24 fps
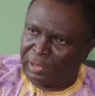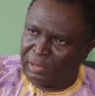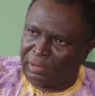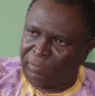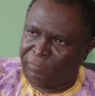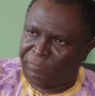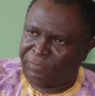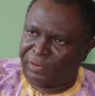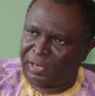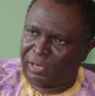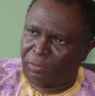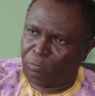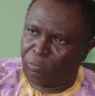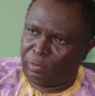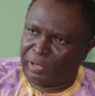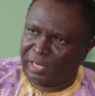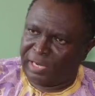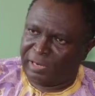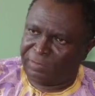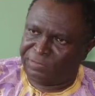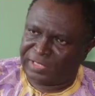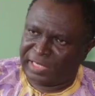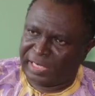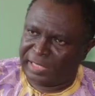In fact, we
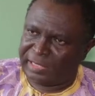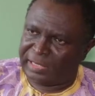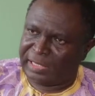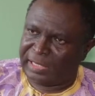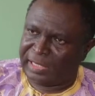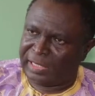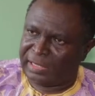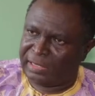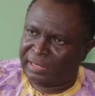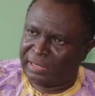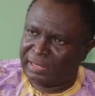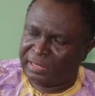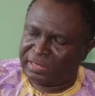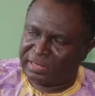have started